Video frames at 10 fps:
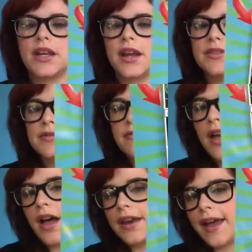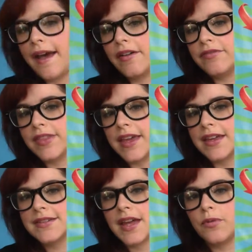and I do not have
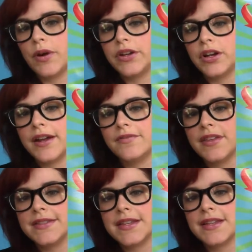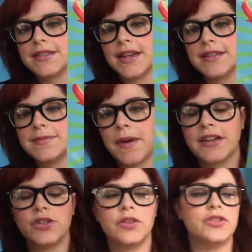these. I wonder if this is a
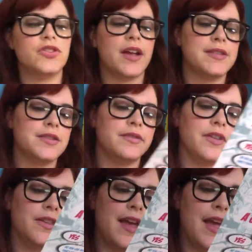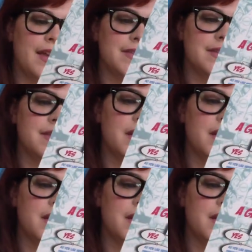special just for this.